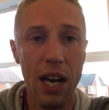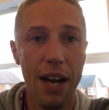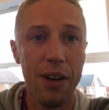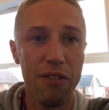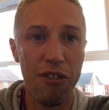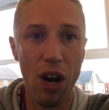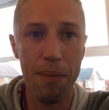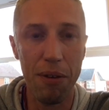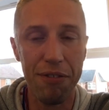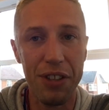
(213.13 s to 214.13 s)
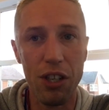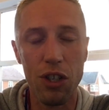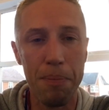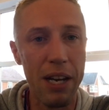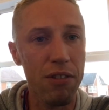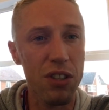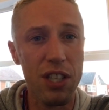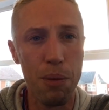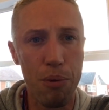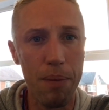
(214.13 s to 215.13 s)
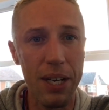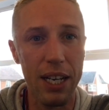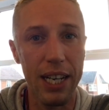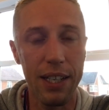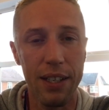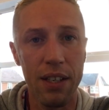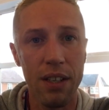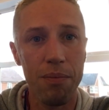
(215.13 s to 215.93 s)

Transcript: And I'd throw him on for the odd appearance in the Premier League.